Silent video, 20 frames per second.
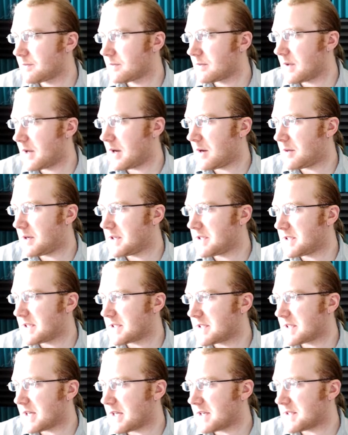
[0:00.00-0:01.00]
when he takes
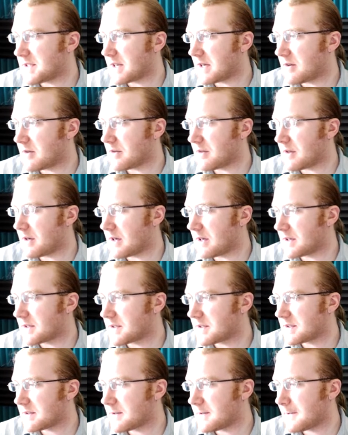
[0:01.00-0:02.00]
that, it's like
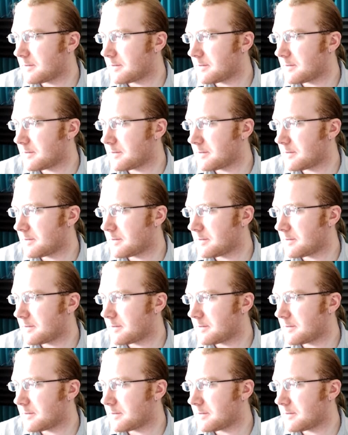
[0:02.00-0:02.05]
Orthodox.